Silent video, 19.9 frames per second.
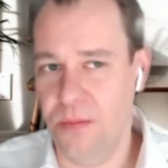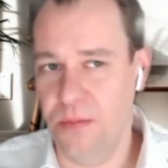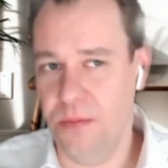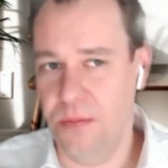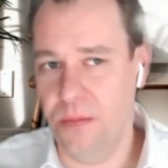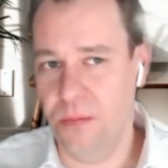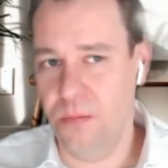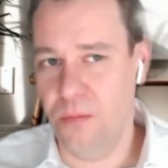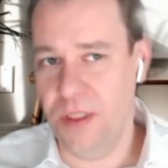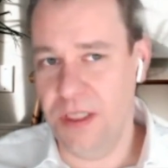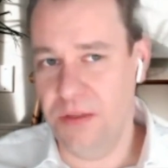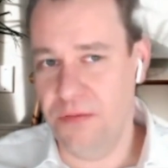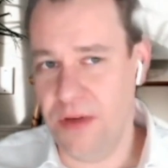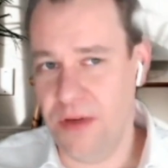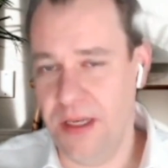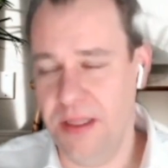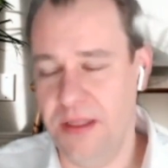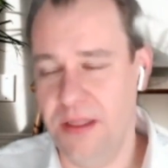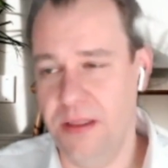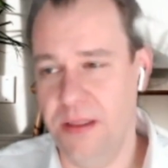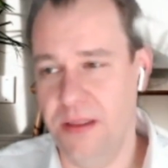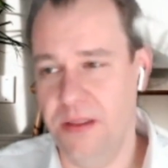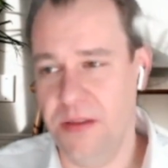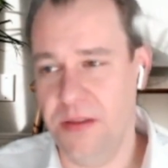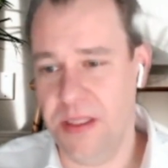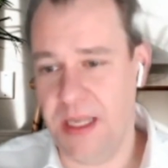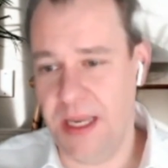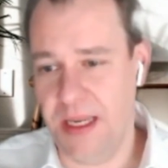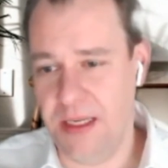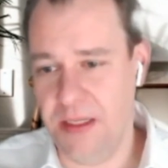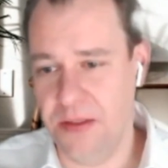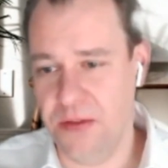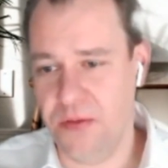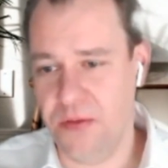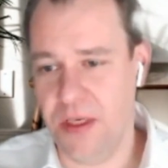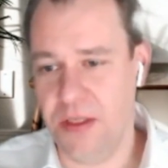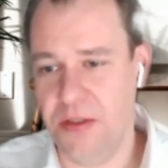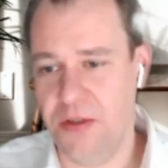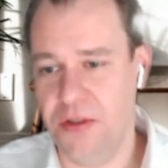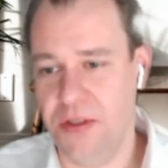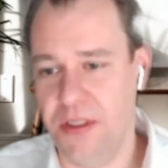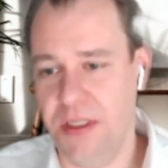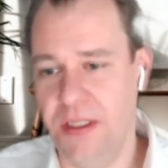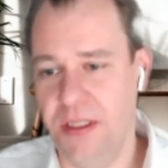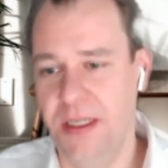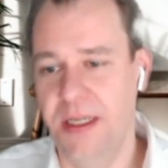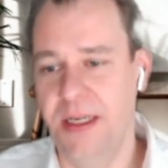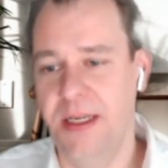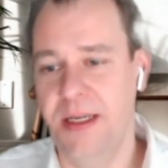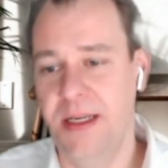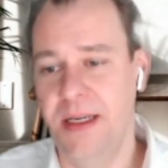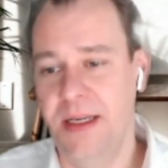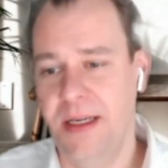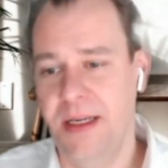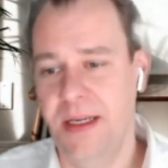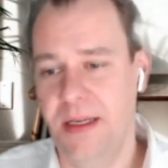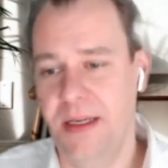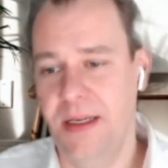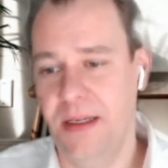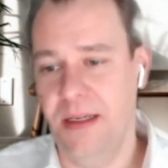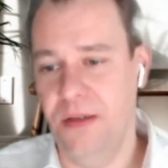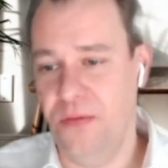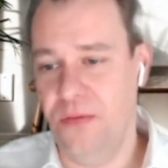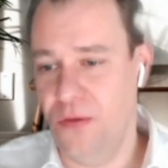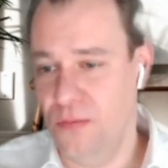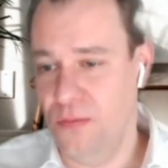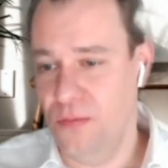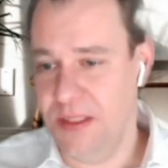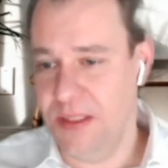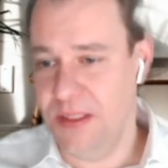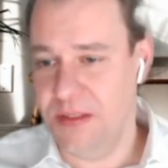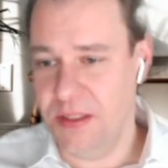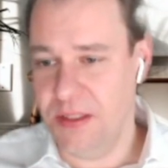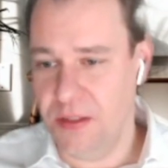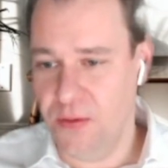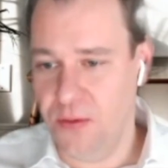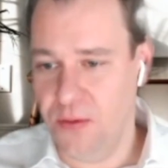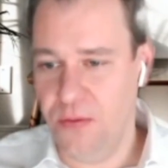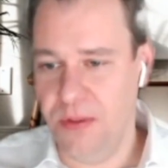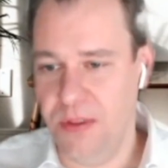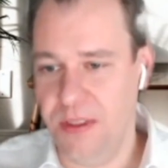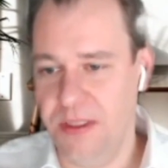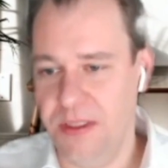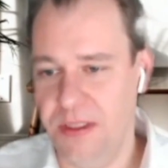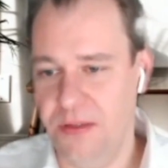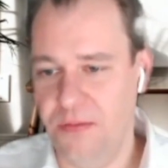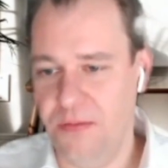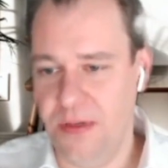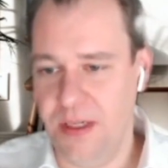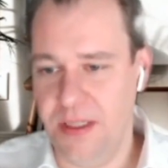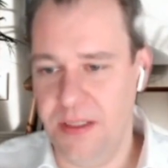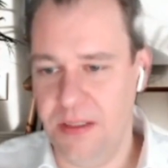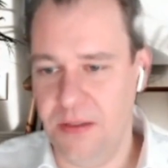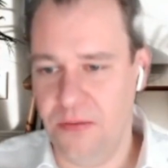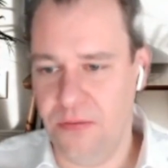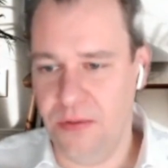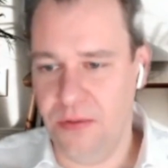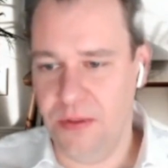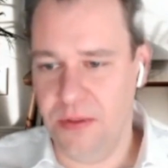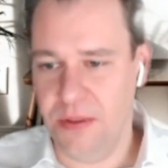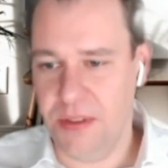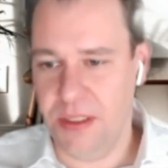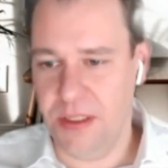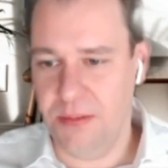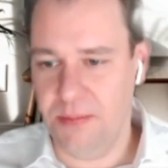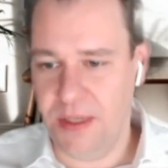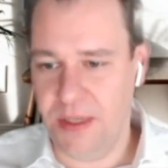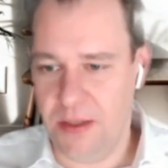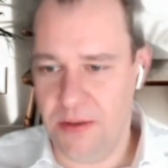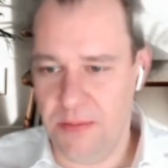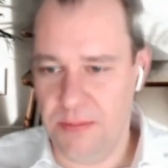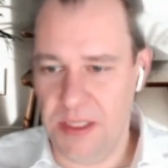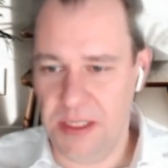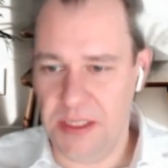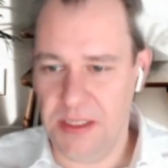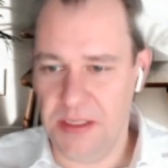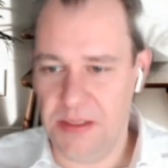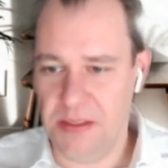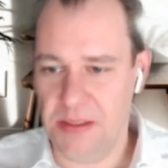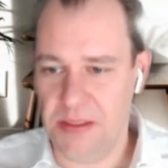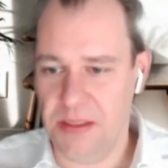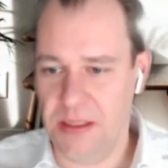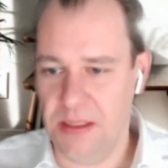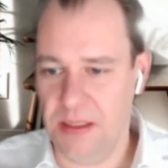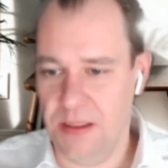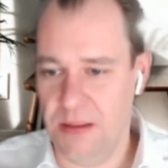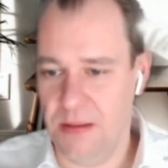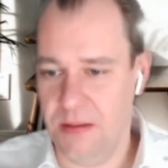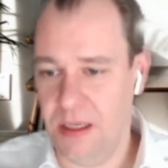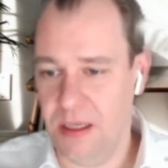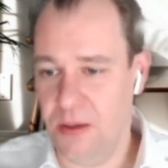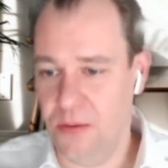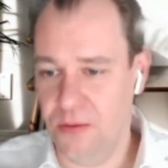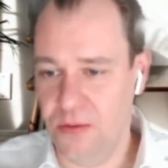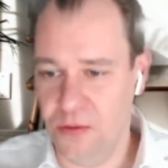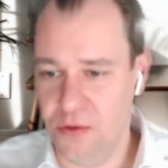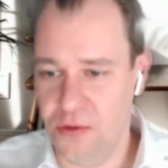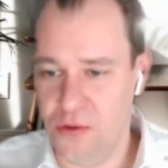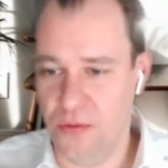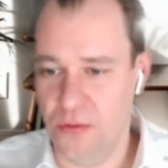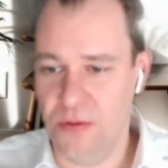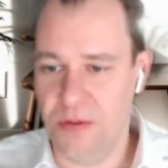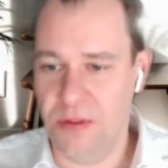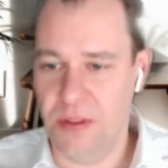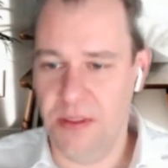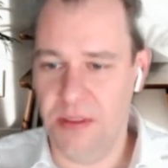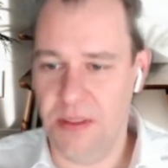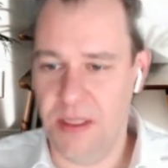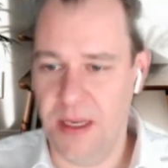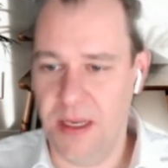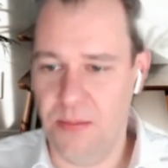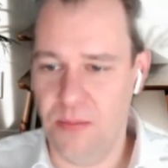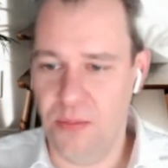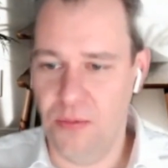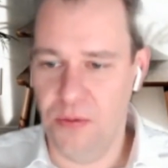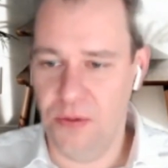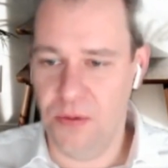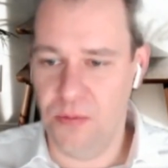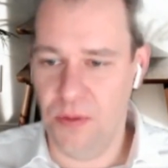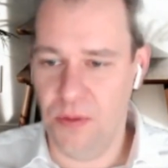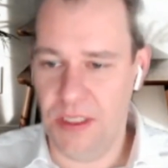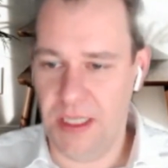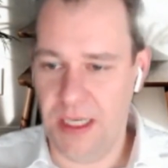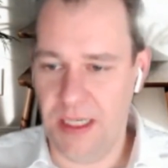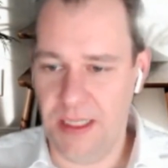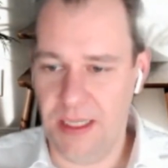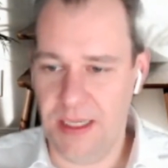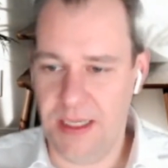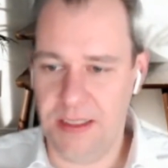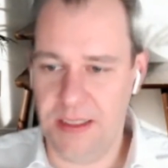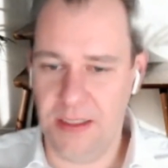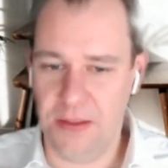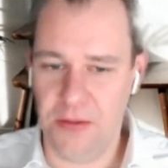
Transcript: we defined the staking strategy a few months ago, defined different parameters, how to choose the stake pools we're delegating